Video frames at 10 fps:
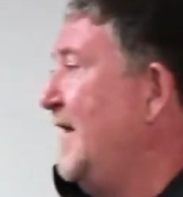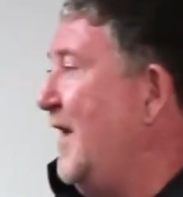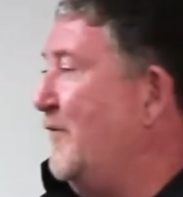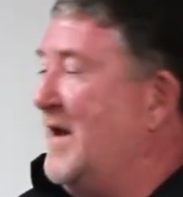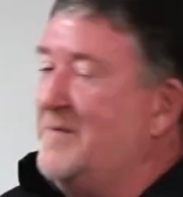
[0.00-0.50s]

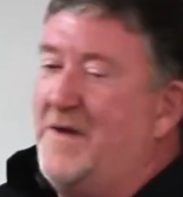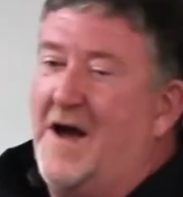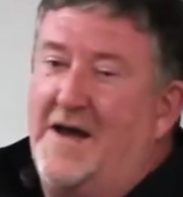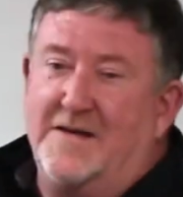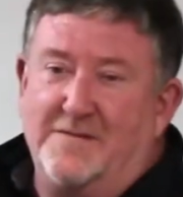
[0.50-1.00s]
And right in
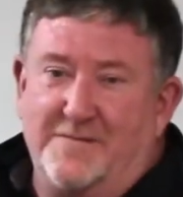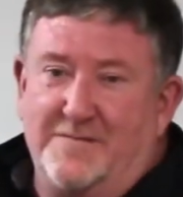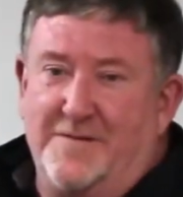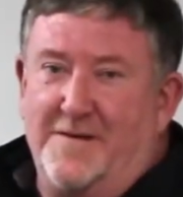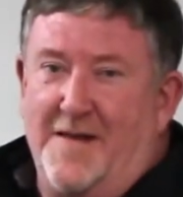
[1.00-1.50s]
behind it,
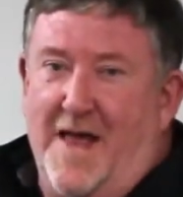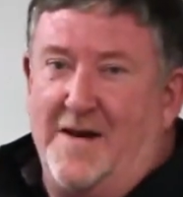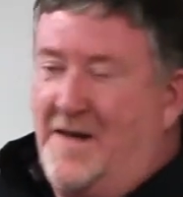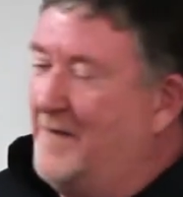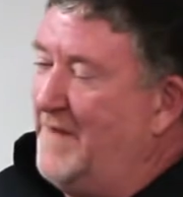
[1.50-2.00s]

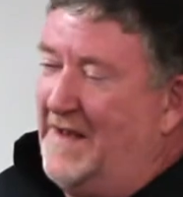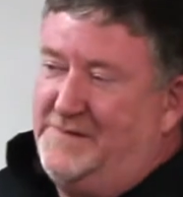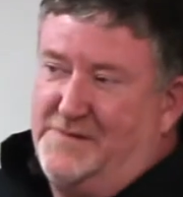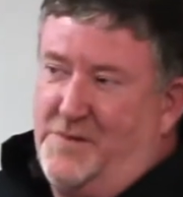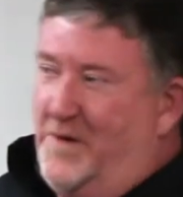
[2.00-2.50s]
and I've
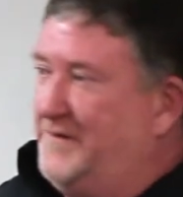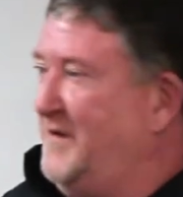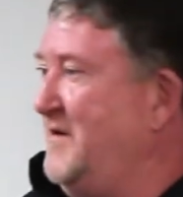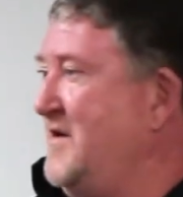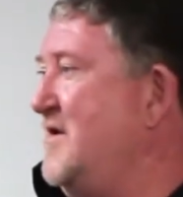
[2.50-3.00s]
asked this
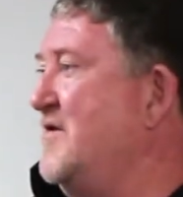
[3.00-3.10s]
question